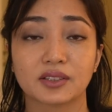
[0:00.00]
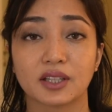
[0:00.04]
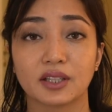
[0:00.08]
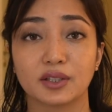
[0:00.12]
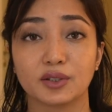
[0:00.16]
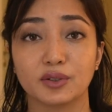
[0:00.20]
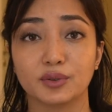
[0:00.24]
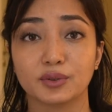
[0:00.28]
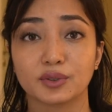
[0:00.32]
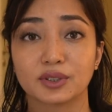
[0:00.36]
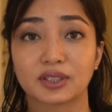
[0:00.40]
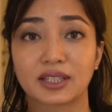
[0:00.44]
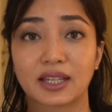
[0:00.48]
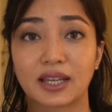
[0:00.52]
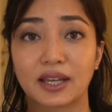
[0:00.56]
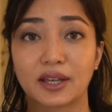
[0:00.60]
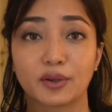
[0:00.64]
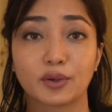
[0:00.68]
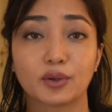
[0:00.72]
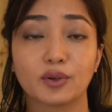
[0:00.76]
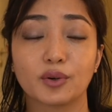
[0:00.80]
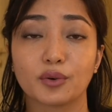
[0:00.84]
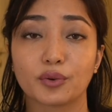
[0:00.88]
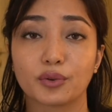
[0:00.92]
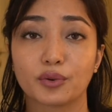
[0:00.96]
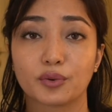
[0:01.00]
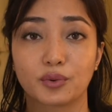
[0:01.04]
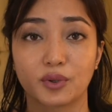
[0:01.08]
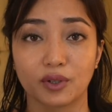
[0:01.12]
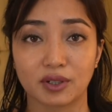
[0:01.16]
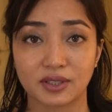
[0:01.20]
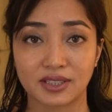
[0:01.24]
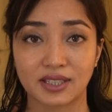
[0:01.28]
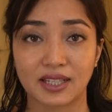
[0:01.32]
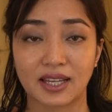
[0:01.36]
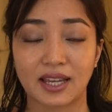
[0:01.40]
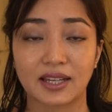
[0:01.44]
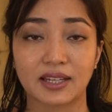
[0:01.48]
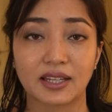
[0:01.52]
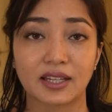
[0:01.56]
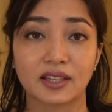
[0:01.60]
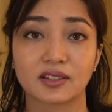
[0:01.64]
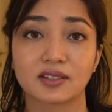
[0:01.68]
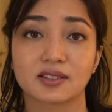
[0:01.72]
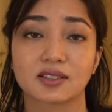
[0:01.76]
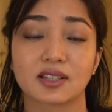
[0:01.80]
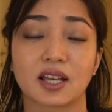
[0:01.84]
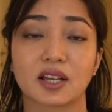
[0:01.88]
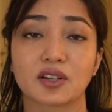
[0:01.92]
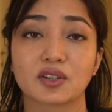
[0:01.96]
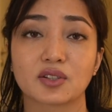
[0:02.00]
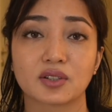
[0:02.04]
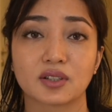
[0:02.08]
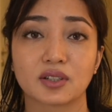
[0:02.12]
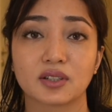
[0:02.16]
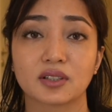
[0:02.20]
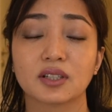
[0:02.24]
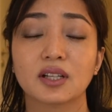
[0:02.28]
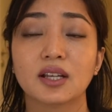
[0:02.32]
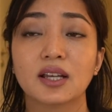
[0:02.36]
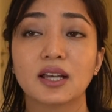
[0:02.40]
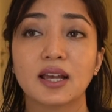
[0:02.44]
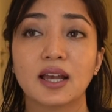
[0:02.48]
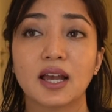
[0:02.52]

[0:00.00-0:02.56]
and you go through a scanning section.